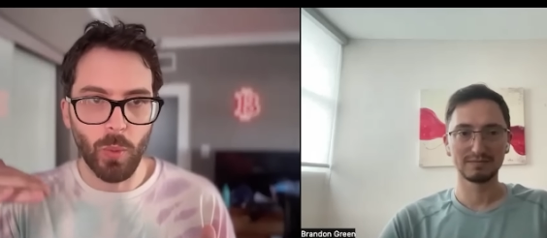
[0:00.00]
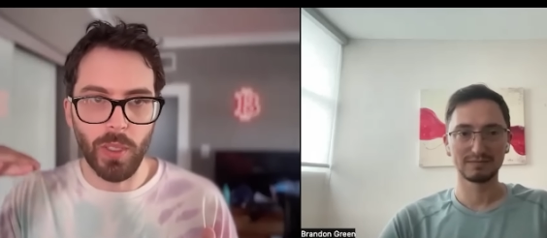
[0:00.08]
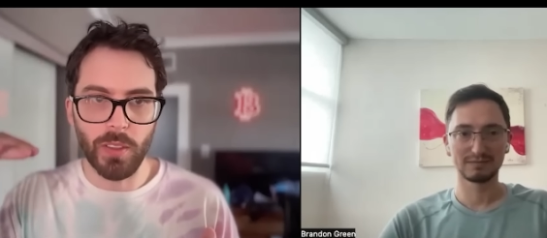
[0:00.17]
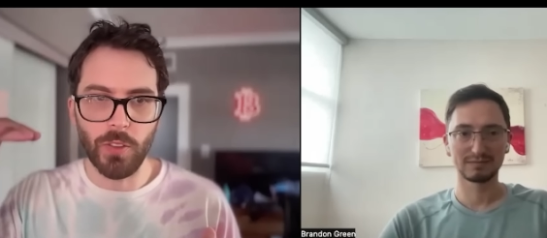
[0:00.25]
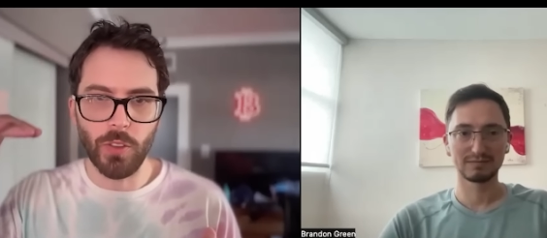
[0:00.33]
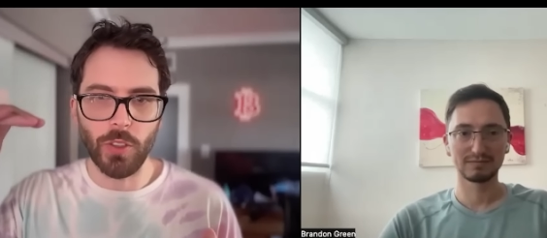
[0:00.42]

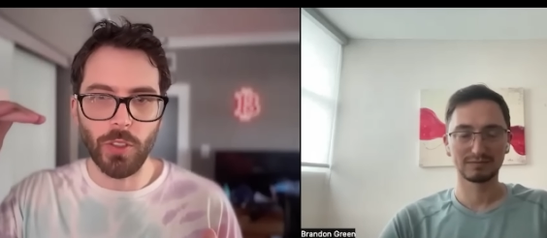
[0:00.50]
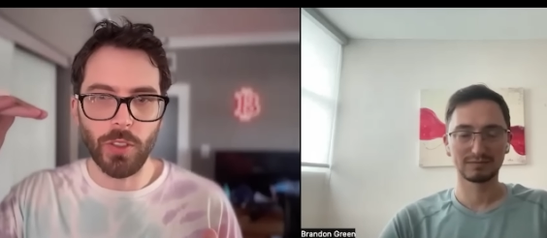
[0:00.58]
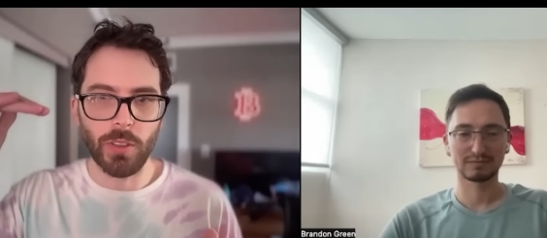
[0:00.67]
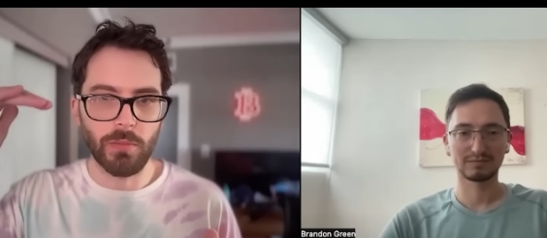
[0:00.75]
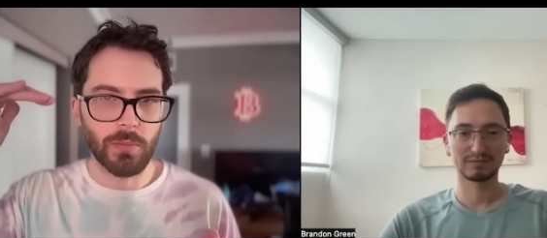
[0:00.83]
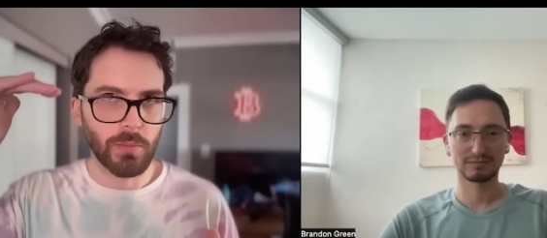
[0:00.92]
Speaker 1: What is
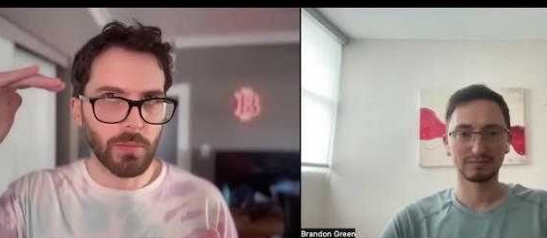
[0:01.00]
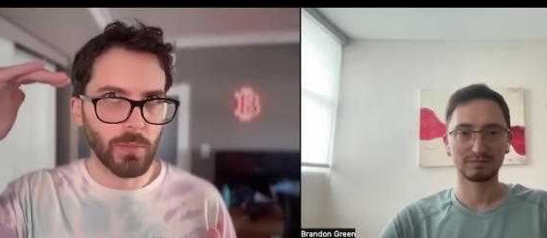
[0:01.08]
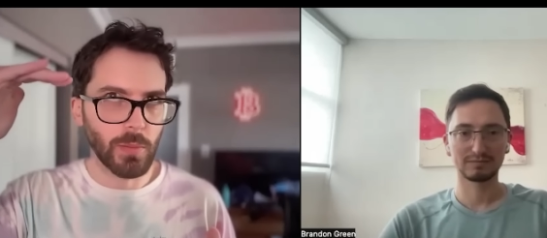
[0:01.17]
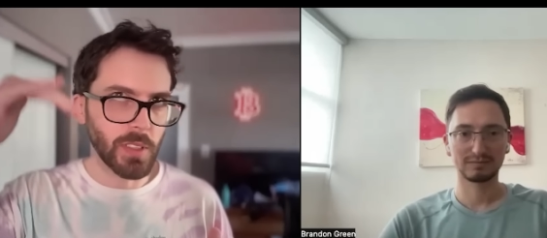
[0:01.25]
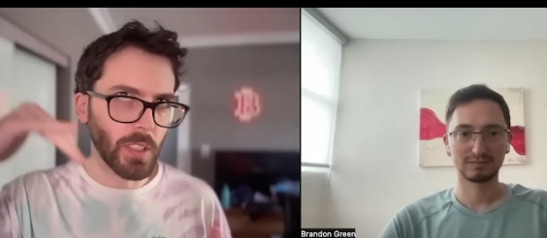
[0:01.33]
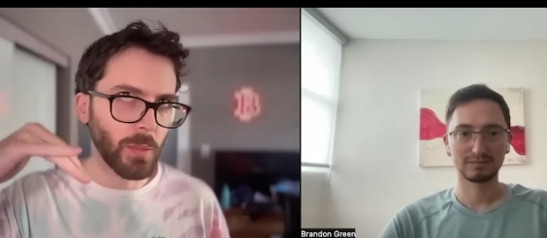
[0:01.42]
your
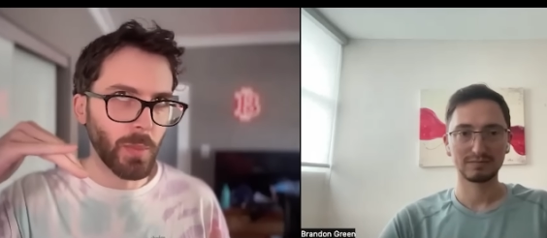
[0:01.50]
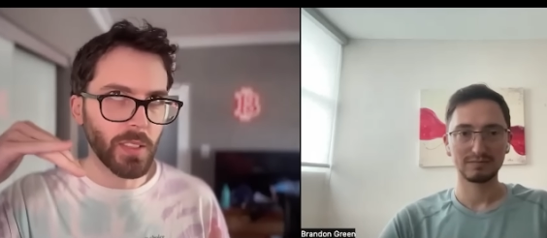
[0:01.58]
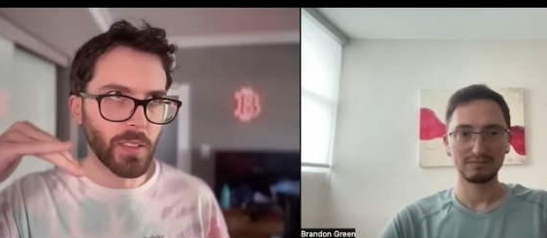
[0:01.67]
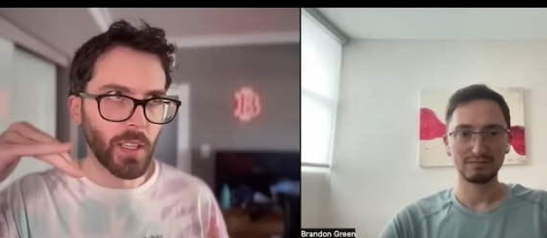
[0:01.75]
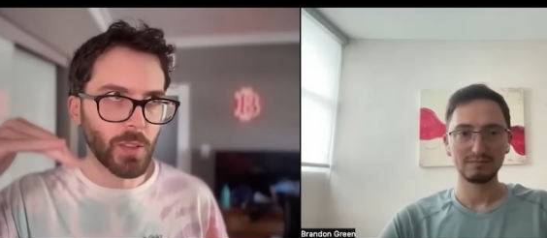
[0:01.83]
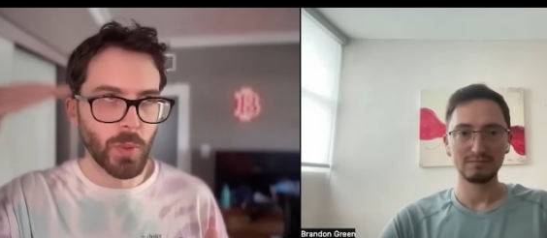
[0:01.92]
Is that the
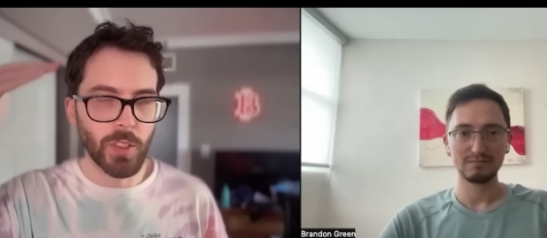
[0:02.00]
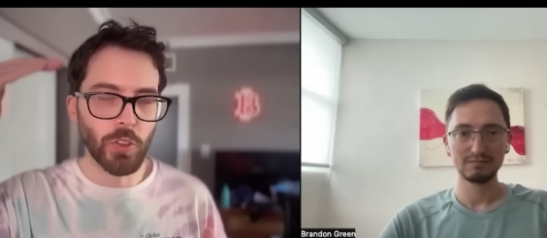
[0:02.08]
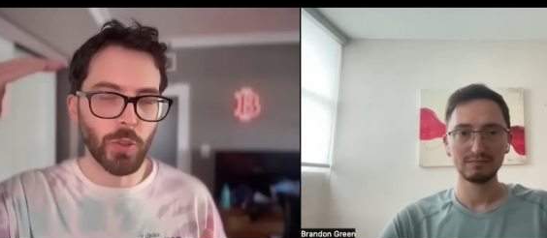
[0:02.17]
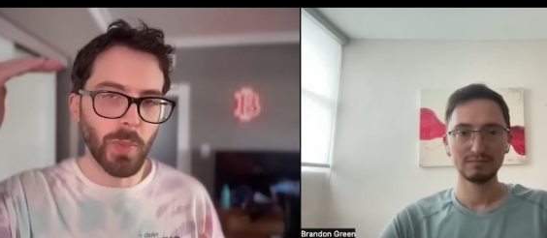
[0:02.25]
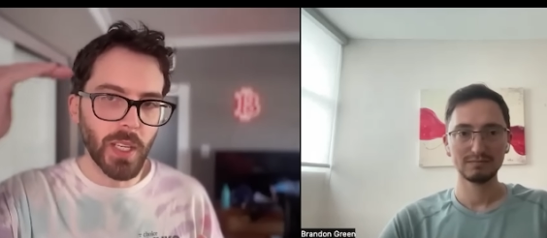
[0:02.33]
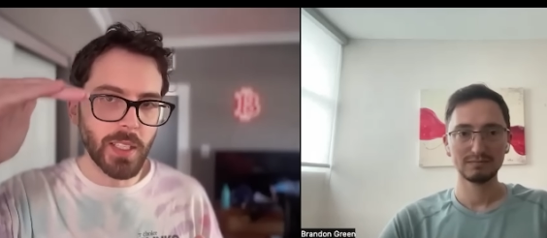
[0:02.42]
base case? What is
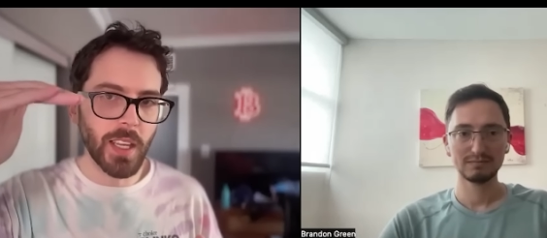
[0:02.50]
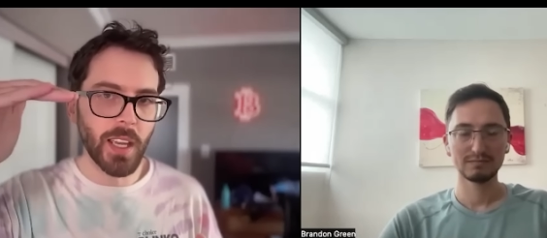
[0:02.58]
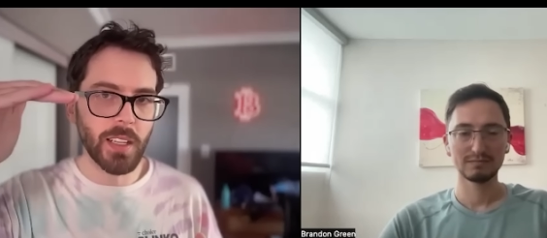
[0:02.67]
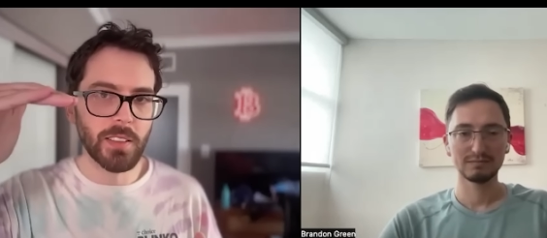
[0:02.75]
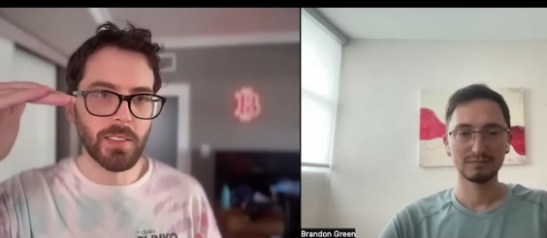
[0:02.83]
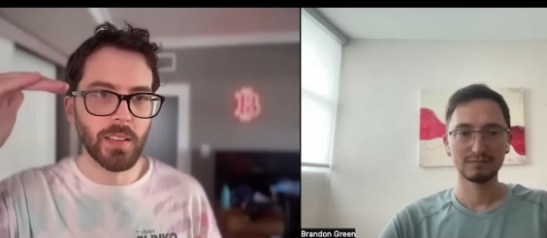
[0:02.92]
your mid case?